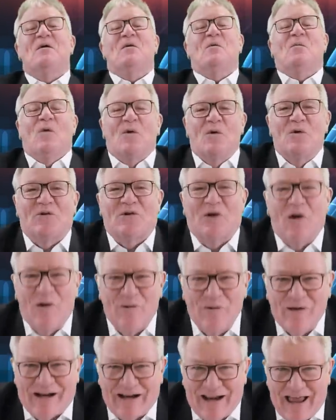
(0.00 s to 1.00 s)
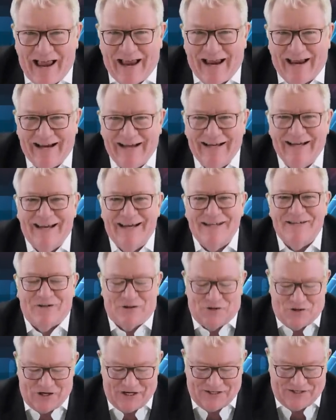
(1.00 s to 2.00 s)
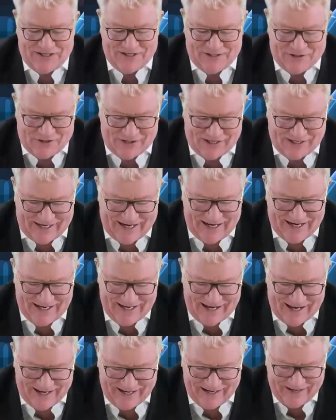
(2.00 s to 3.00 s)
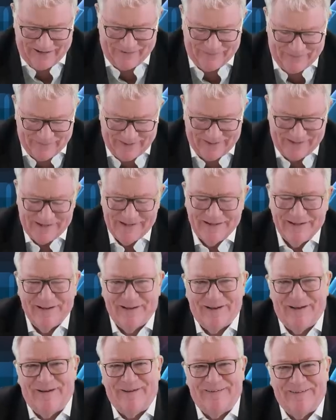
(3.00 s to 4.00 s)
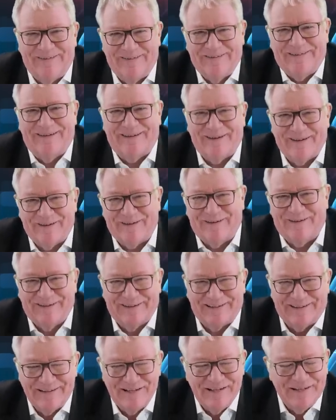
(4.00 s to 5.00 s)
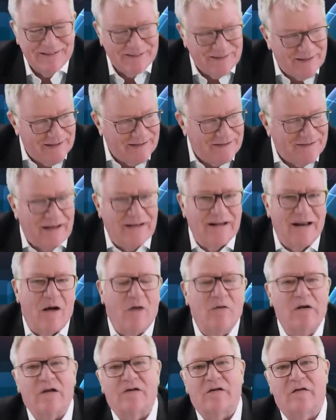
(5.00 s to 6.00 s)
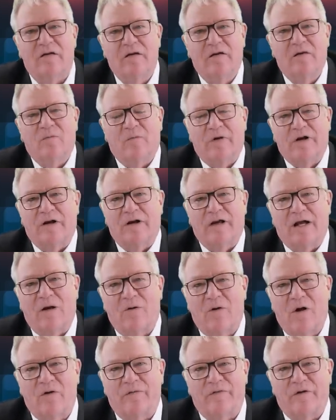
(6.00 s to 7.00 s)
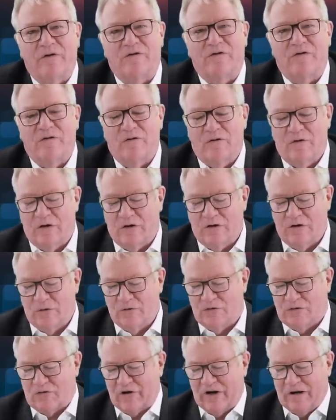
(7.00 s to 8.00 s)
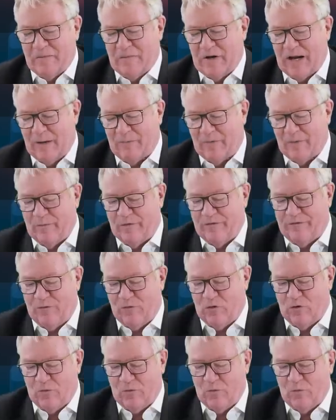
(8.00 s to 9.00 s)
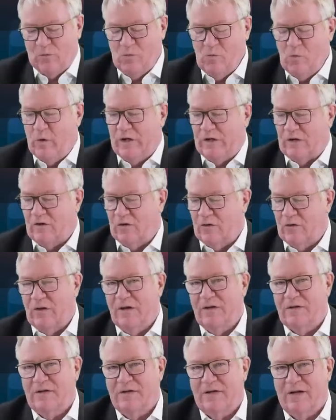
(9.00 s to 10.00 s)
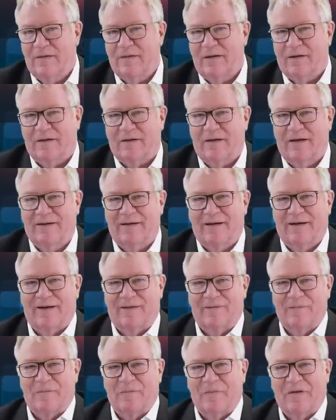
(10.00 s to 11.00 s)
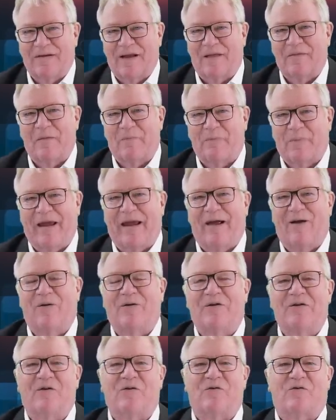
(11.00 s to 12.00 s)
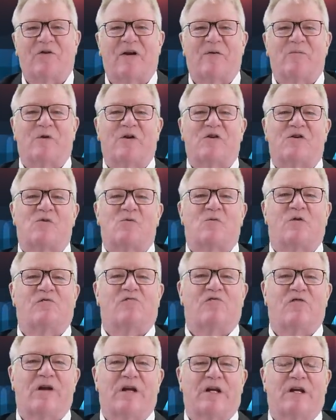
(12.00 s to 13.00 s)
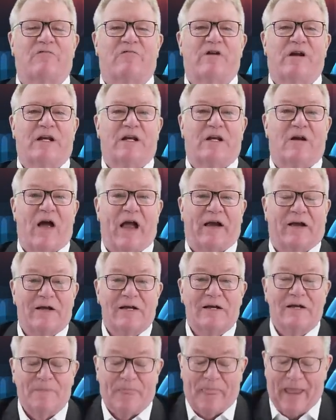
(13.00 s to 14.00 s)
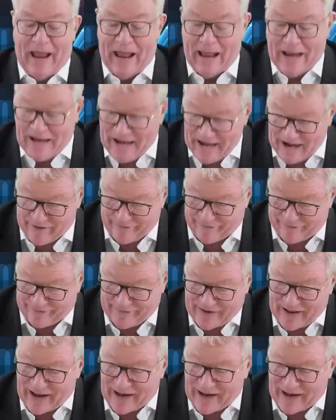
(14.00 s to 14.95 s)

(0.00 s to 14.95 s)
Wu Tang Clang is a Chitty Chitty name. Oh, God. Listen, we're going to go over to Ustream now, but before we do, there's another bit on Ustream which you would really, really like. And if